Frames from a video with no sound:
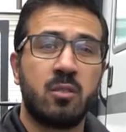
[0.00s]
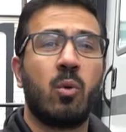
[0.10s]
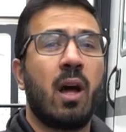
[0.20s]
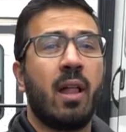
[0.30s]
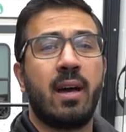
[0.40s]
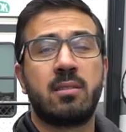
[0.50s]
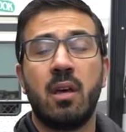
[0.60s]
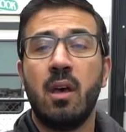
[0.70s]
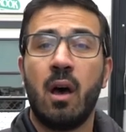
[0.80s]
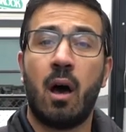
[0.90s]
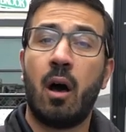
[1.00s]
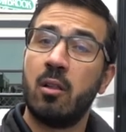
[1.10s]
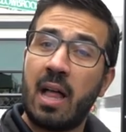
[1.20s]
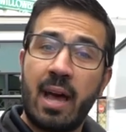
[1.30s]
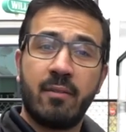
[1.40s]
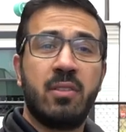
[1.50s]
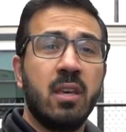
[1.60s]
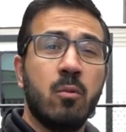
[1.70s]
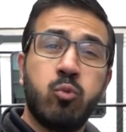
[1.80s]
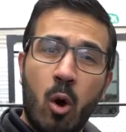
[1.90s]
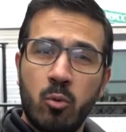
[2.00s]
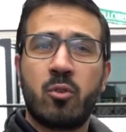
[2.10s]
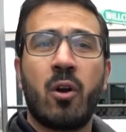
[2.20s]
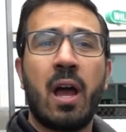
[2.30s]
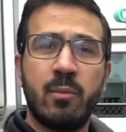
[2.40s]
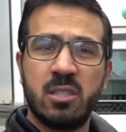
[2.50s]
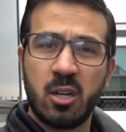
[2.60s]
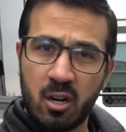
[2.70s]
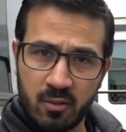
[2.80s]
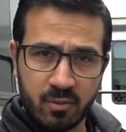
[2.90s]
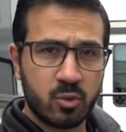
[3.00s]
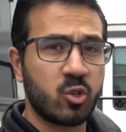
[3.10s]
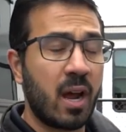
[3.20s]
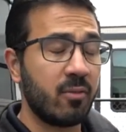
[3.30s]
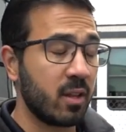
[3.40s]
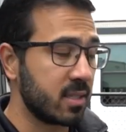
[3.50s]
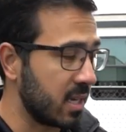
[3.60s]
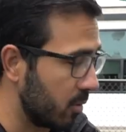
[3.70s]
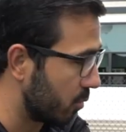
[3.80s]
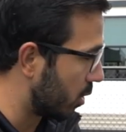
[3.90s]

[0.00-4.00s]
as well as a lot of the road grime and dirt from traveling down the